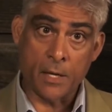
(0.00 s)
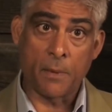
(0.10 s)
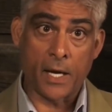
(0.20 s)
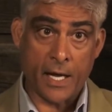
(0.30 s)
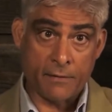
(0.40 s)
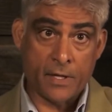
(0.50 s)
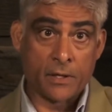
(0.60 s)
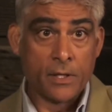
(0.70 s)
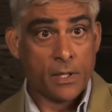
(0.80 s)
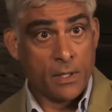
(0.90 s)
it by
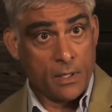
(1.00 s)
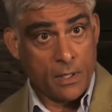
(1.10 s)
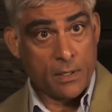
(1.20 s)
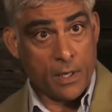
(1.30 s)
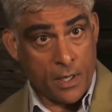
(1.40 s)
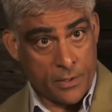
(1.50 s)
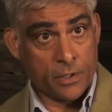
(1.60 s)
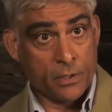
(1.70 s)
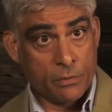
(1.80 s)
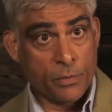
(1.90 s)
having
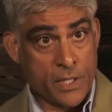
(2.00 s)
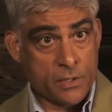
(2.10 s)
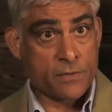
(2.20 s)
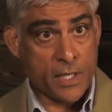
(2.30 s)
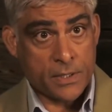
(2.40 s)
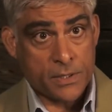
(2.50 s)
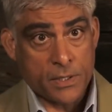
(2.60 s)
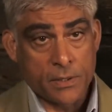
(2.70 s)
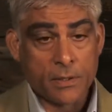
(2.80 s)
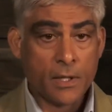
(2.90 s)
other means of
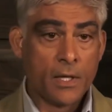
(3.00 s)
sentencing,